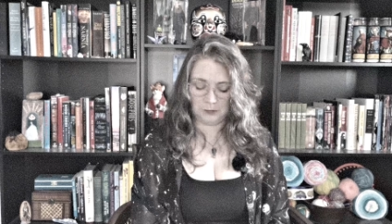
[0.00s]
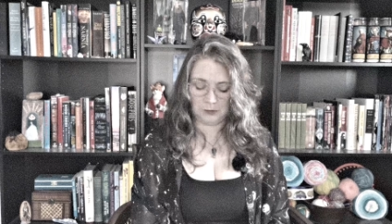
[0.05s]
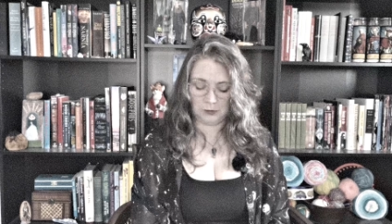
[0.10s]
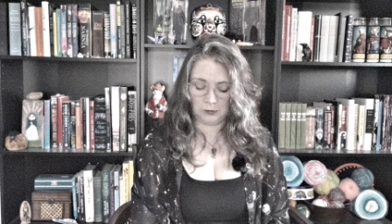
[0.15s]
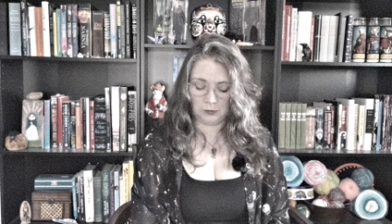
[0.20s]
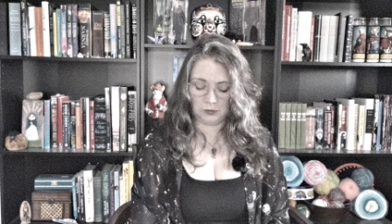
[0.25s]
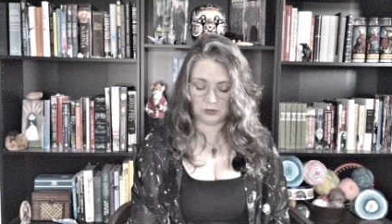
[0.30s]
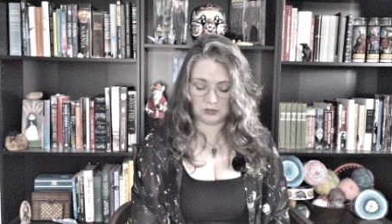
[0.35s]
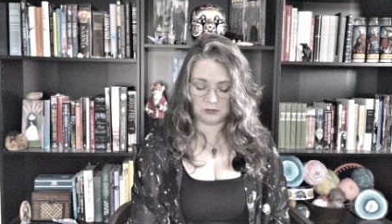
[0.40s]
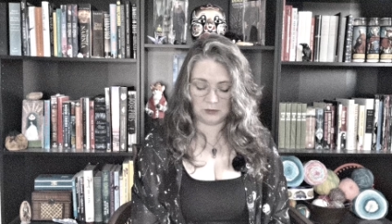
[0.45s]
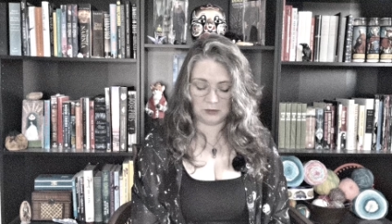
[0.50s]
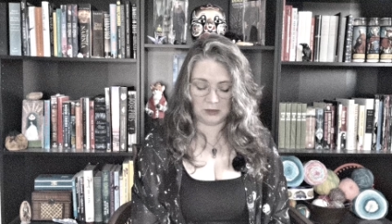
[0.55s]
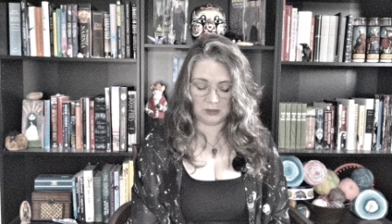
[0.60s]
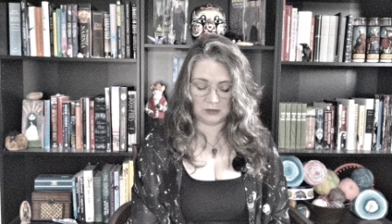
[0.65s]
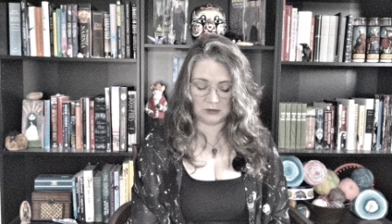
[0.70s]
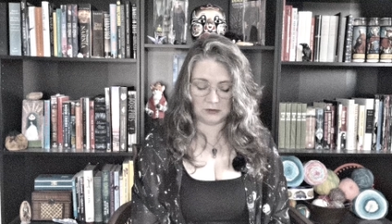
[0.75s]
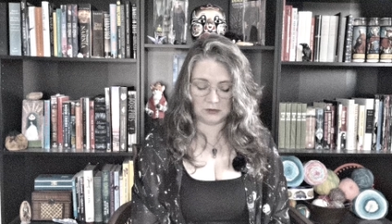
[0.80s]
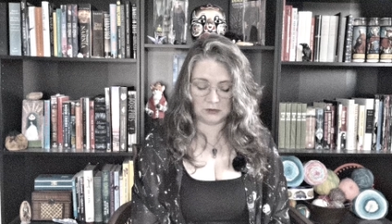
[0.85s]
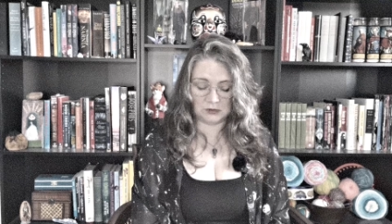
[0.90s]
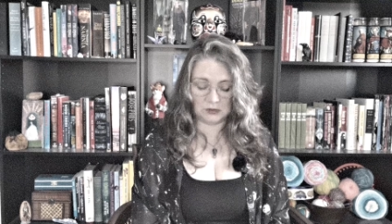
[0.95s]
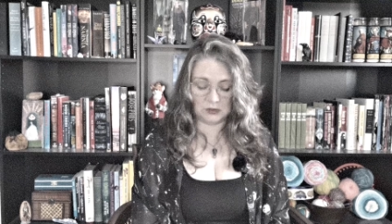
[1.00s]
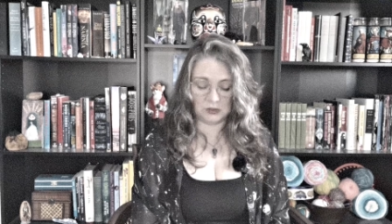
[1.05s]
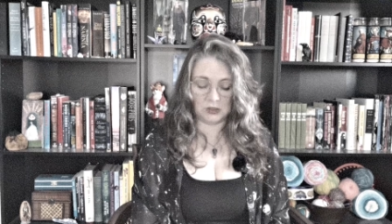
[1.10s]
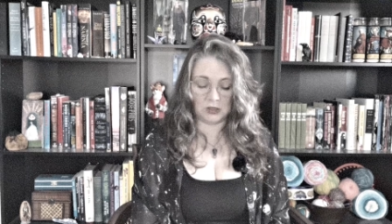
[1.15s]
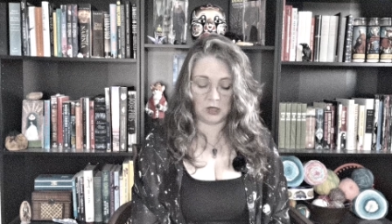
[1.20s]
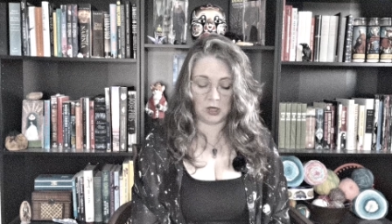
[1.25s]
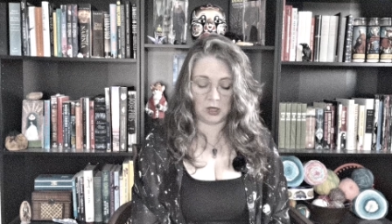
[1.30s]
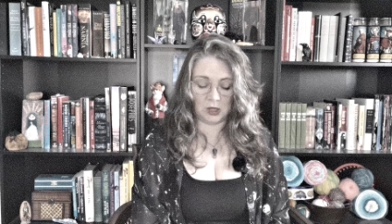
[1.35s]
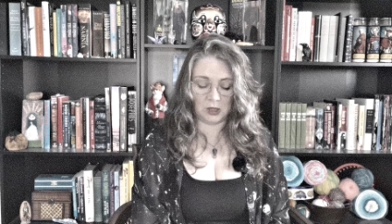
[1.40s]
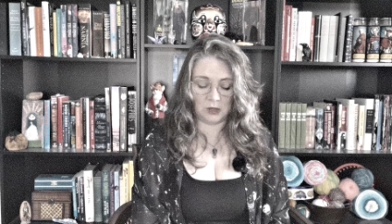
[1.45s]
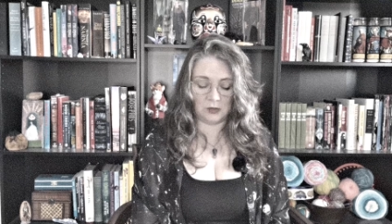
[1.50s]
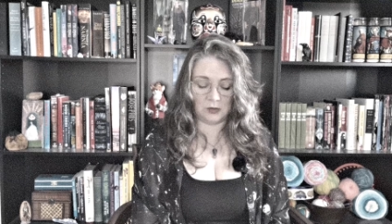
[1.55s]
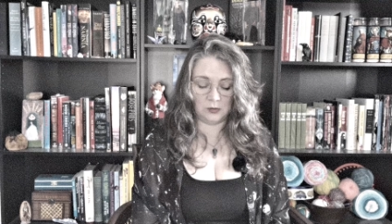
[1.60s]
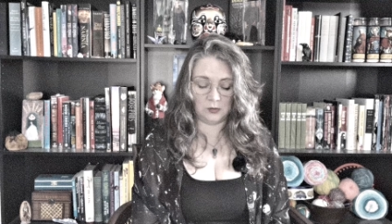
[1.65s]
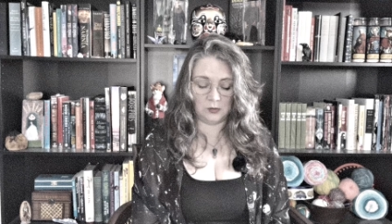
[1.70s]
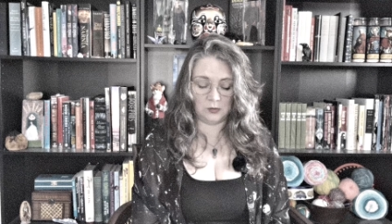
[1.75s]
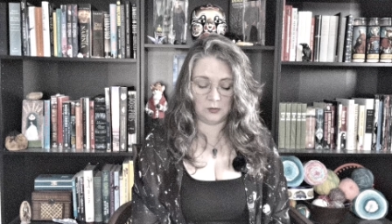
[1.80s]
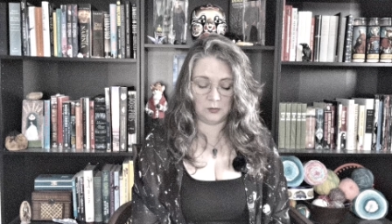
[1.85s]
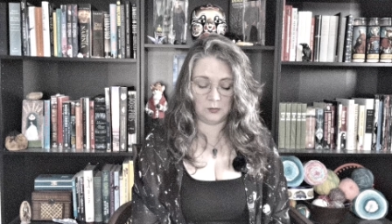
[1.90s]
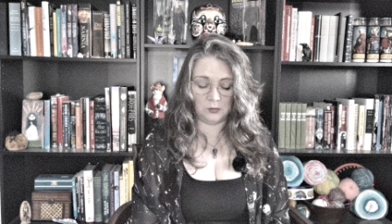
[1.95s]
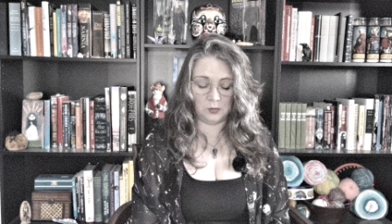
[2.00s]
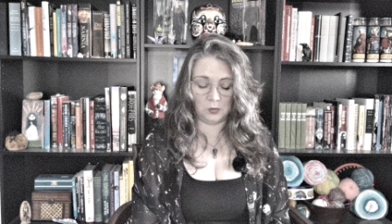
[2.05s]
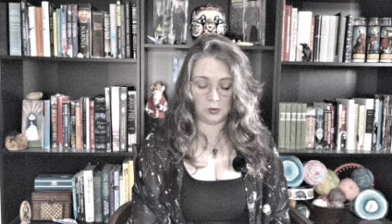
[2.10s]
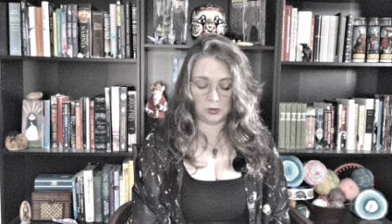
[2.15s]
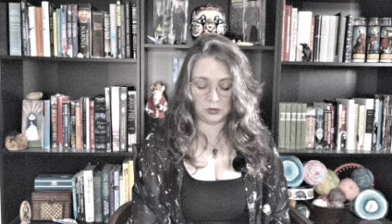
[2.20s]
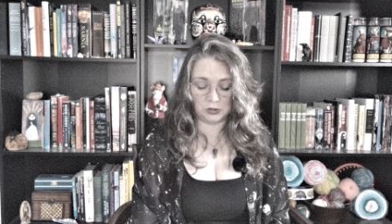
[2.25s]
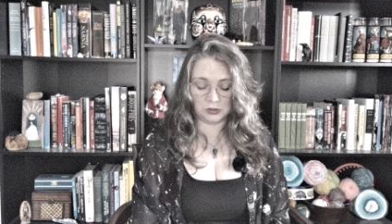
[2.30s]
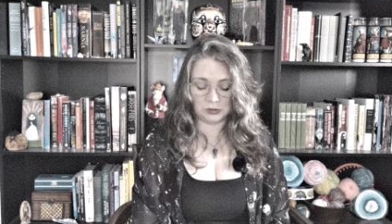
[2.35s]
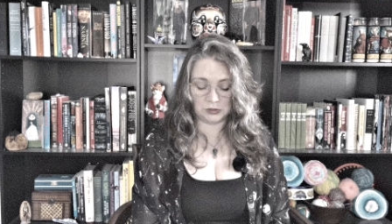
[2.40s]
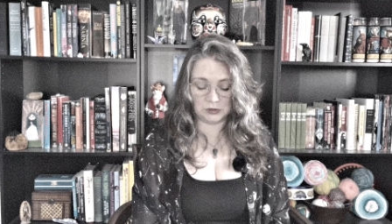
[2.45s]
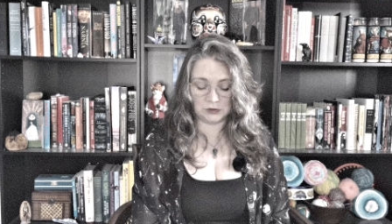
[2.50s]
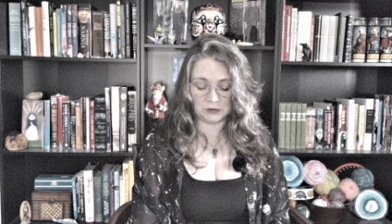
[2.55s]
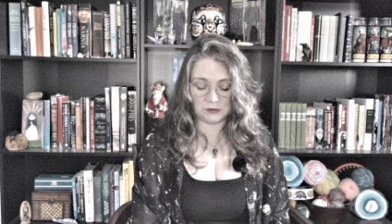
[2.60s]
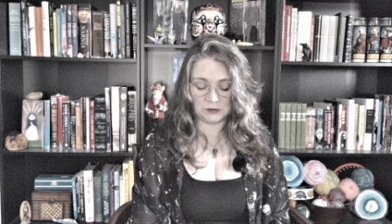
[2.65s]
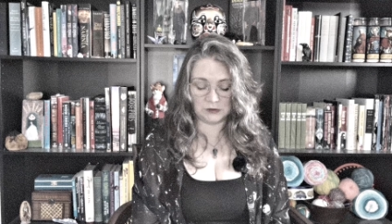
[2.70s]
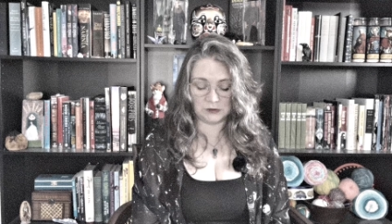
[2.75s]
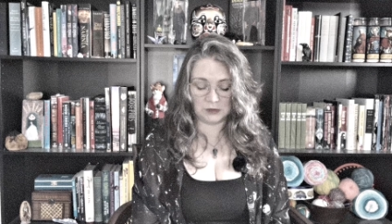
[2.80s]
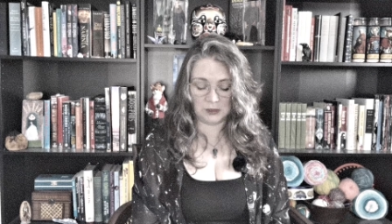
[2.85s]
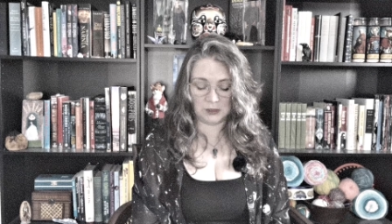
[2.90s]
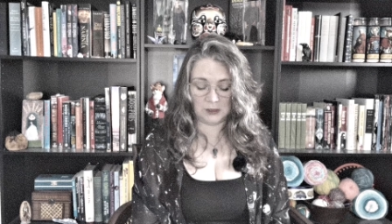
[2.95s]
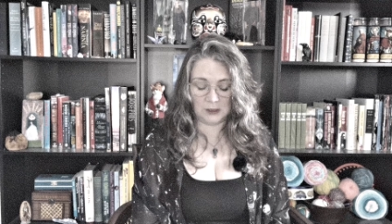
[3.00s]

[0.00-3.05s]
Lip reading: which means God portions.